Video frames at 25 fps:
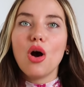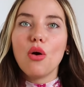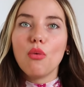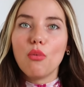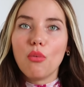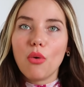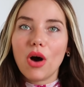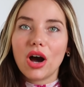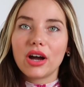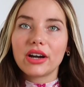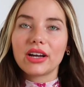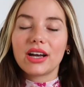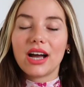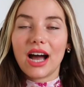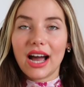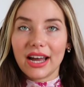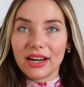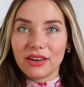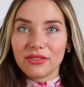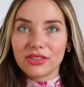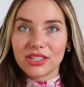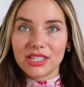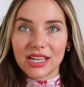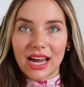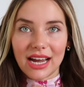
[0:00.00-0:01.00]
what kind
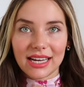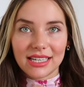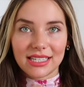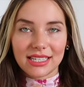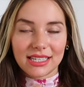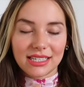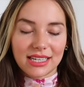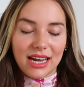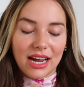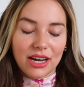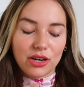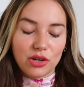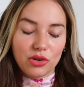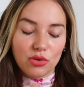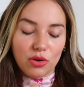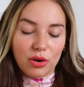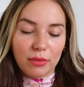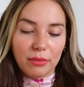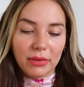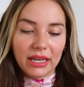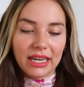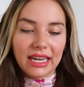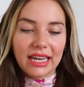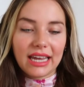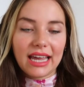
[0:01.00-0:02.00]
of sizes I
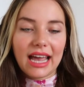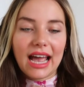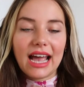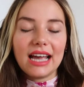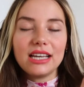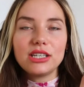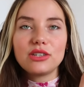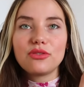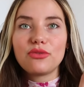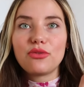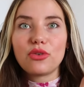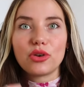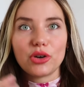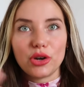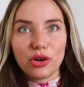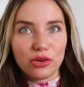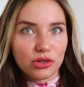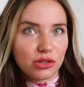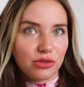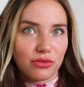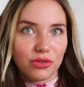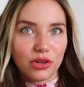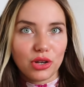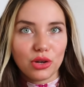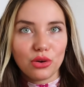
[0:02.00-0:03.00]
normally get for
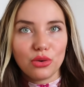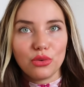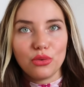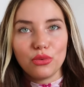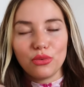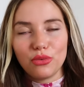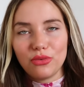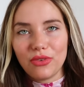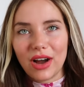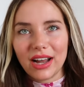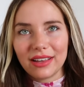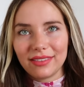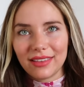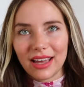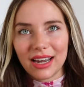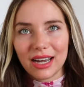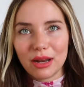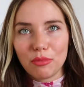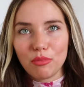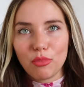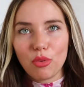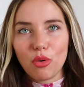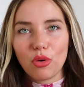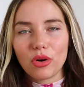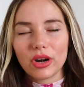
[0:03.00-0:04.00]
those of you who find that
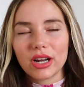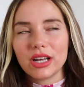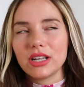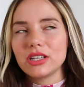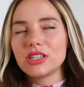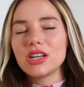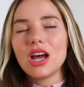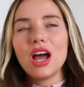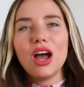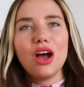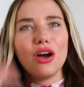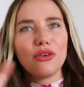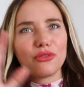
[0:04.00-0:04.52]
important.